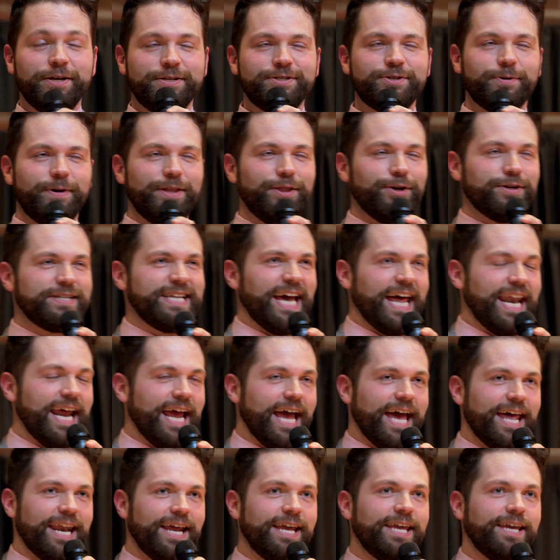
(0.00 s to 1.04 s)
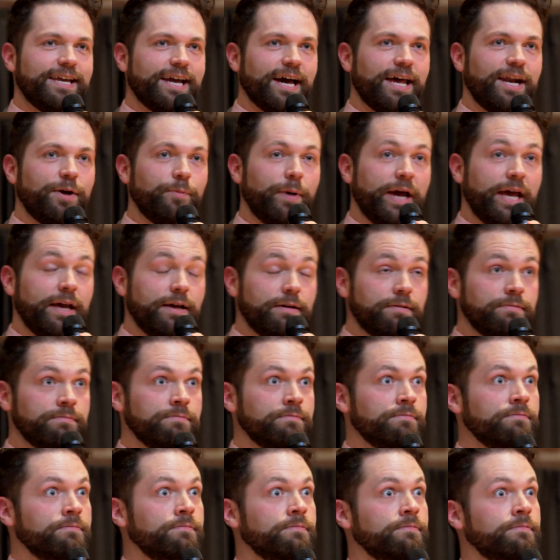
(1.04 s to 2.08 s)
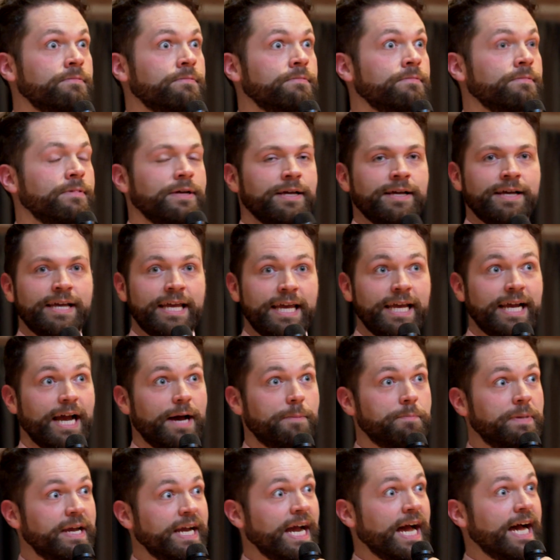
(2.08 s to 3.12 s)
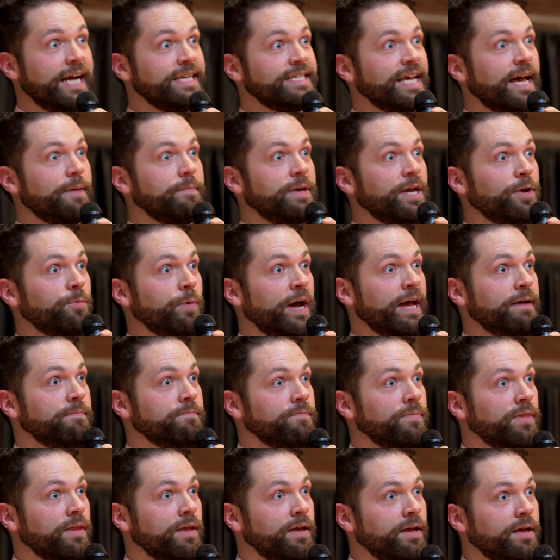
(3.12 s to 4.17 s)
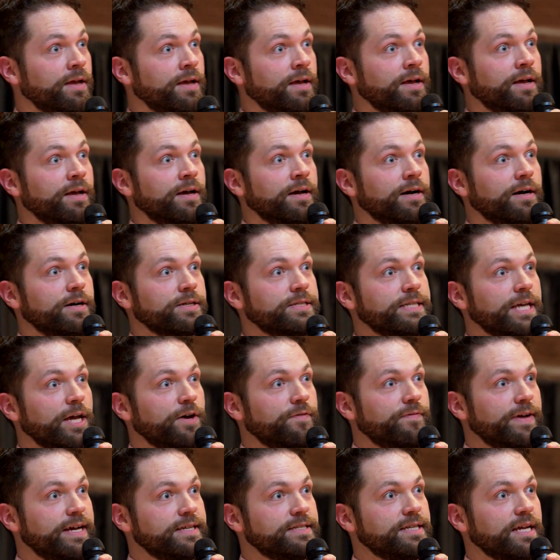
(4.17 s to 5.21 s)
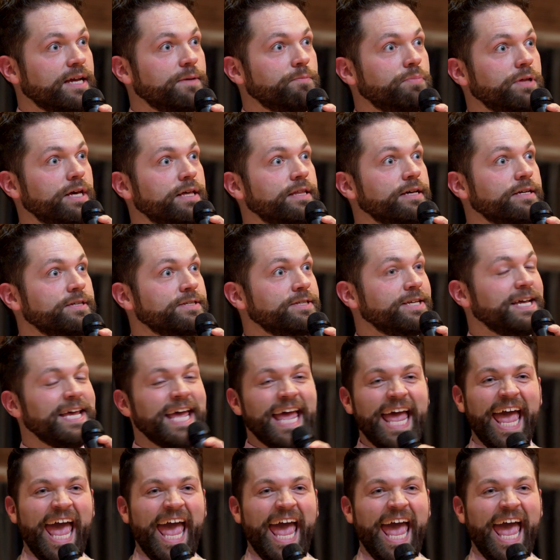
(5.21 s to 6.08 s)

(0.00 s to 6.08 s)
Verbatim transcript: So he looked at it and he kind of went, he got big eyes at me and went, I'll see how fast I can play this.